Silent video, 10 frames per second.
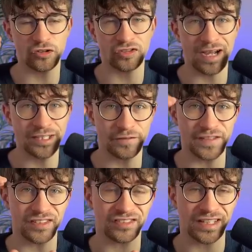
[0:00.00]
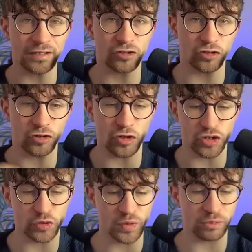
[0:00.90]
kind of the skeleton
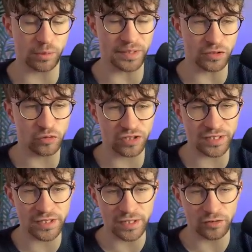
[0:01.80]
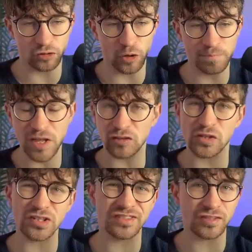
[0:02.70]
that we will be using. So as
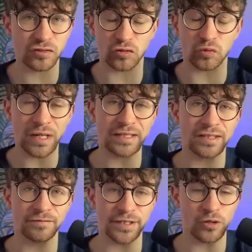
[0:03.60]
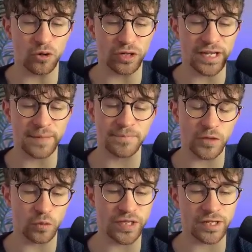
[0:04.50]
long as this looks relatively okay,
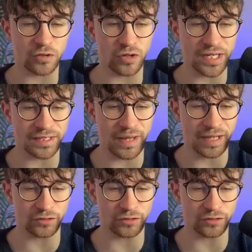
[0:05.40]
we can go in and